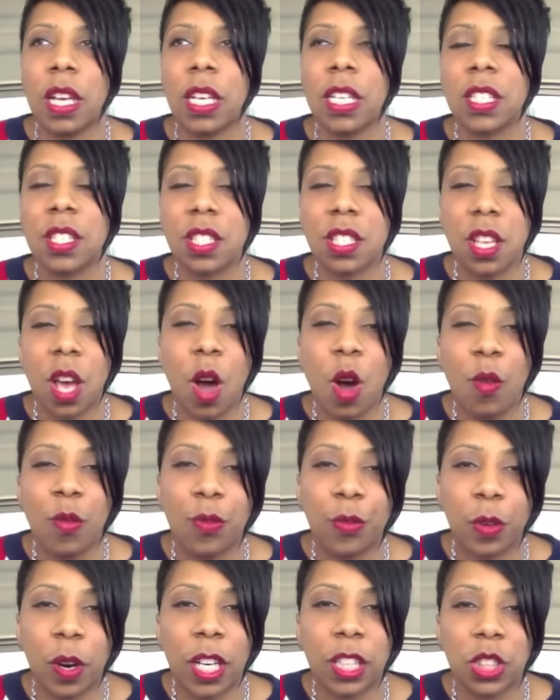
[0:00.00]
It's so
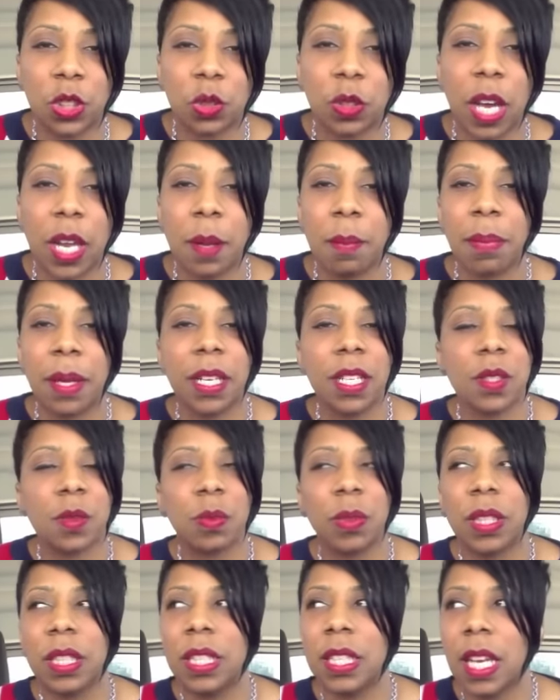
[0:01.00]
frustrating, but it's
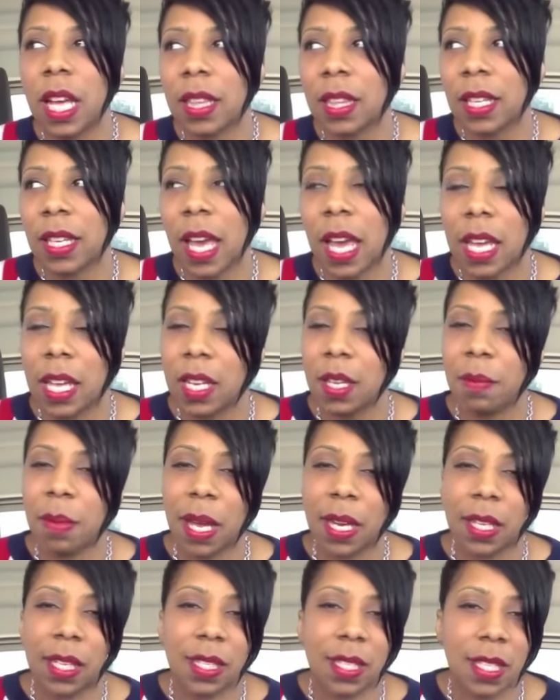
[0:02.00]
really nothing that
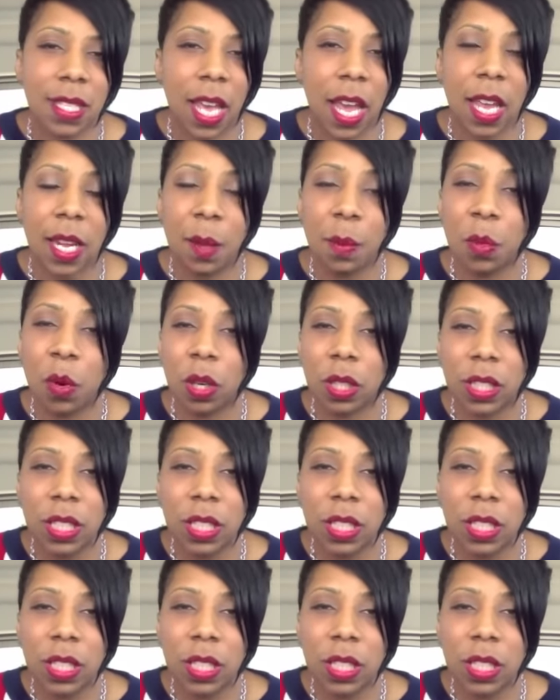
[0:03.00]
anybody can say anymore.